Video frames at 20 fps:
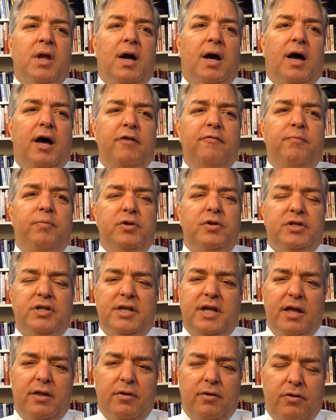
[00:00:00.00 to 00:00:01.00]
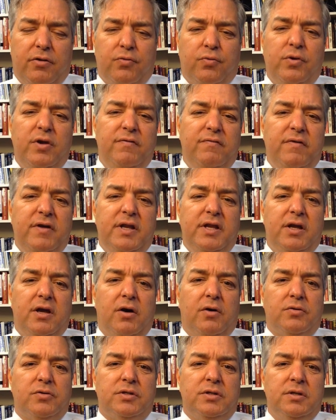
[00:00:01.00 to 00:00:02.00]
I've put together 3
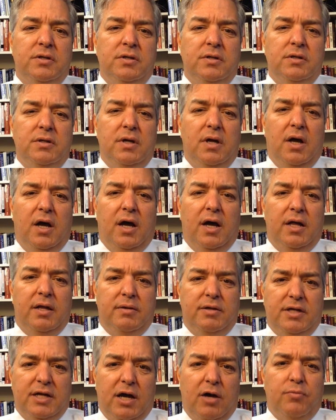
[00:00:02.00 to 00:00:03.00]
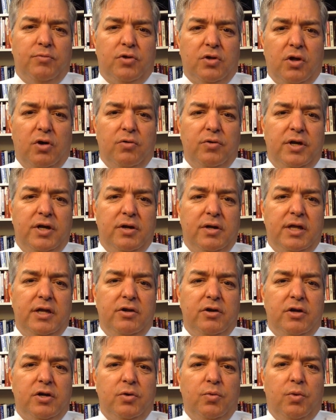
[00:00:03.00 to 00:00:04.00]
videos down below here that
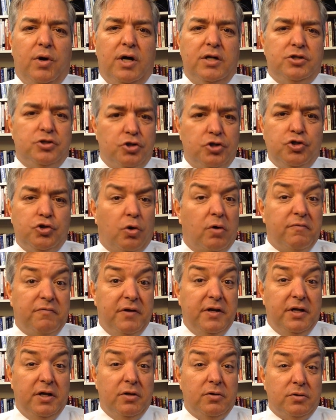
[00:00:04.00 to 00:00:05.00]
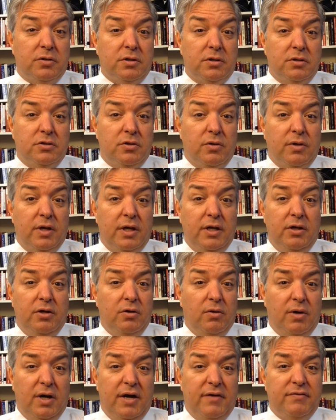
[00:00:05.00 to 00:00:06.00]
you can watch. They're short videos so that you
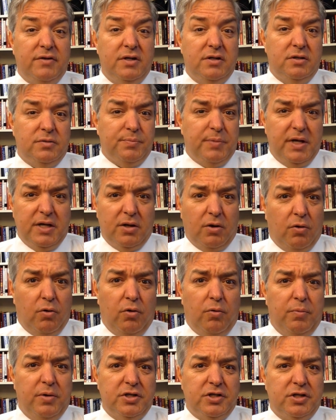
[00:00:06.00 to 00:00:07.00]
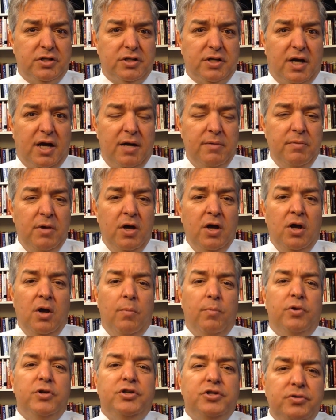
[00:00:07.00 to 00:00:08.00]
don't have to spend a whole bunch of time,
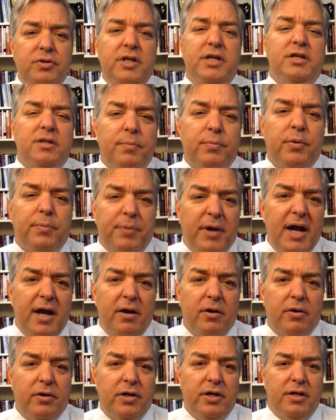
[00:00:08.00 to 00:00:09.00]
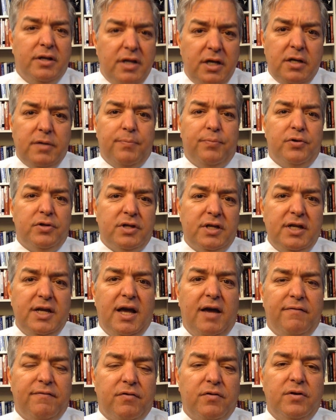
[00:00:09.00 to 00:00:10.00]
but you need to prepare. You need to put the
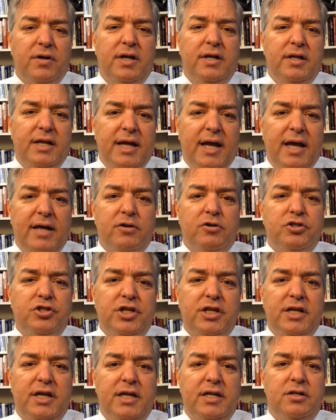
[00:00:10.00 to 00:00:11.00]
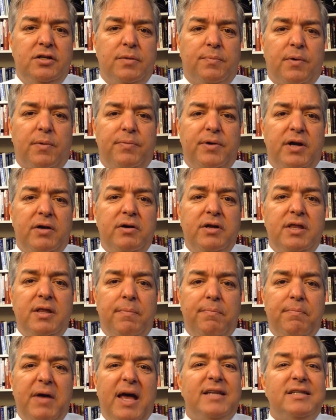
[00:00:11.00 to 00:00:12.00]
effort and the energy into preparing
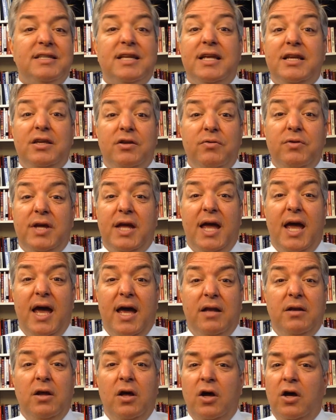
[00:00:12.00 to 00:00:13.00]
the best that you can.